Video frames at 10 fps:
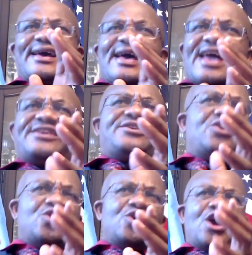And
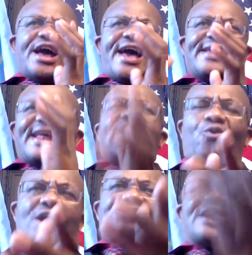
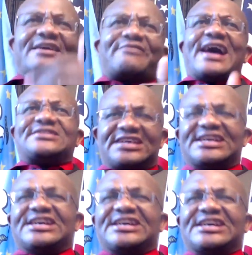another question
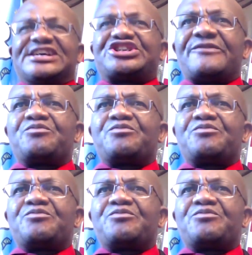arises is,